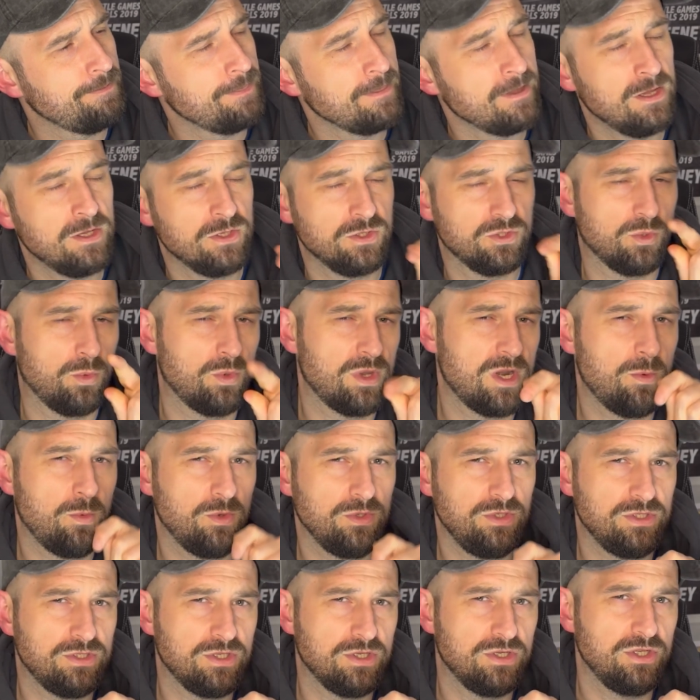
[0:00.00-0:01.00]
So what I
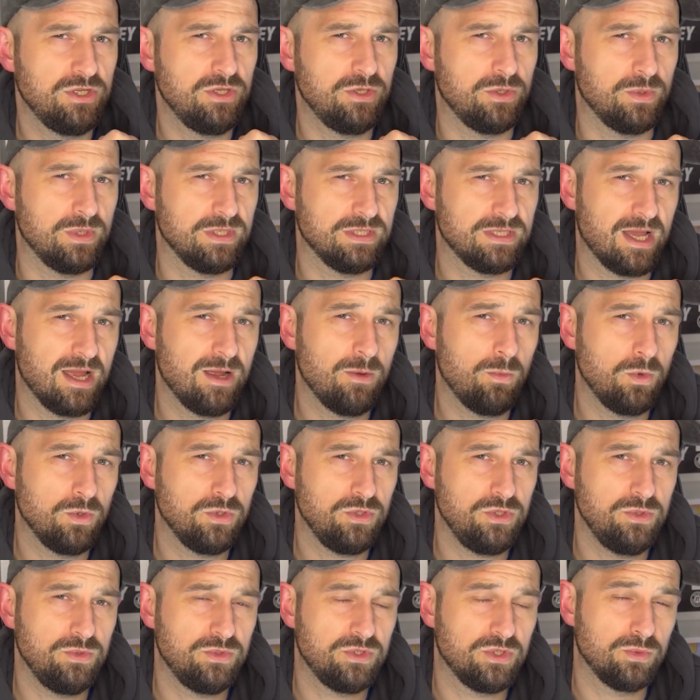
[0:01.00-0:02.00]
want you to do is I
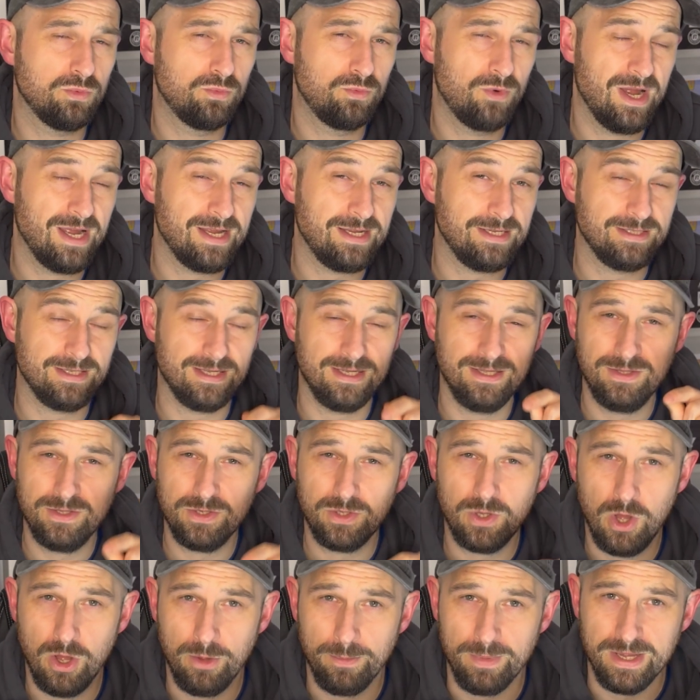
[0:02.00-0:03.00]
want you to write in the
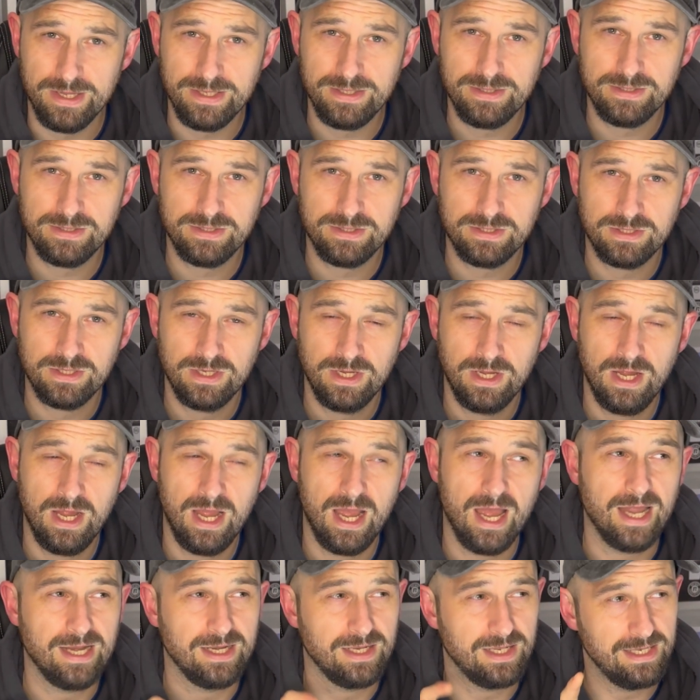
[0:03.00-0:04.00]
comments
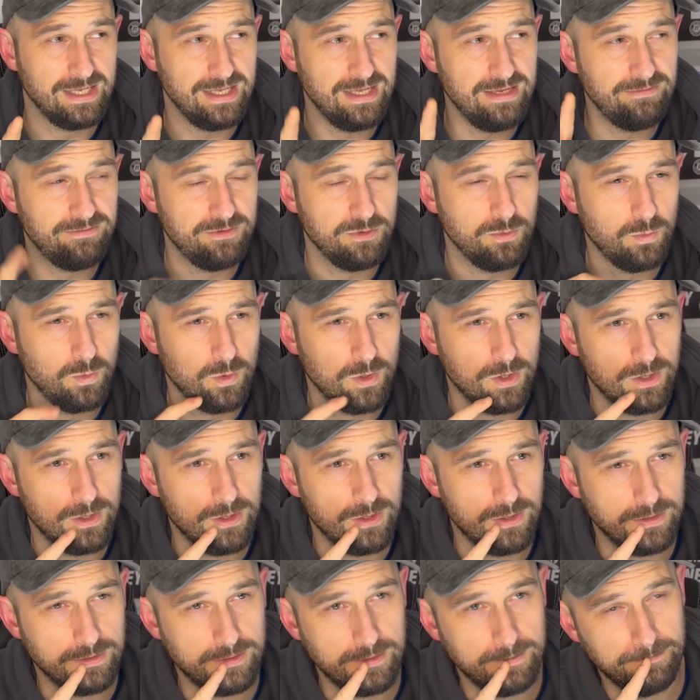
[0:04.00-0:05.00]
and leave the word